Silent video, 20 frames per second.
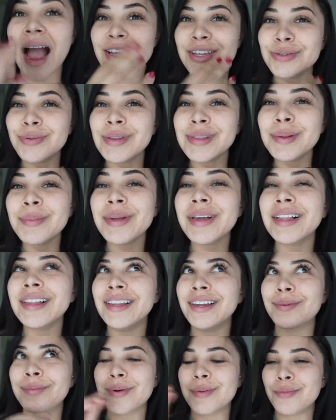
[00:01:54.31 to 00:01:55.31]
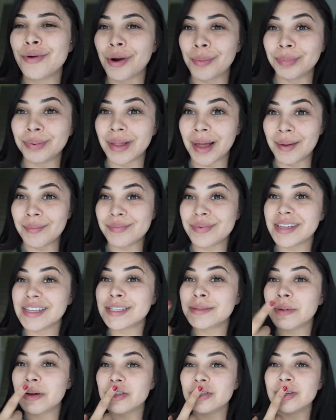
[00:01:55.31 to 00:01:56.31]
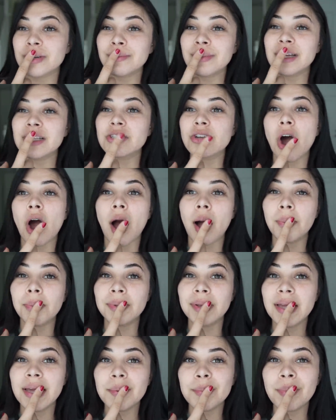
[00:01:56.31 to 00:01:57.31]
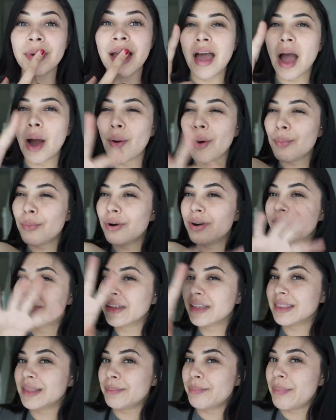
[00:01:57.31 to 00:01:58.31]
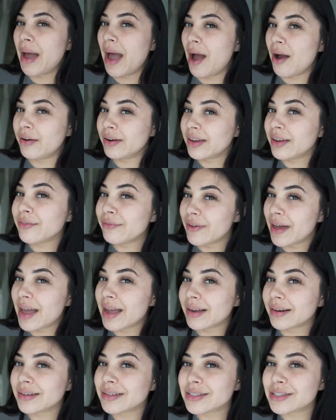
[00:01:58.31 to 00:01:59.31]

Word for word: I just want them like a little bit more plump, especially my top lip. I want more of like the pouty effect.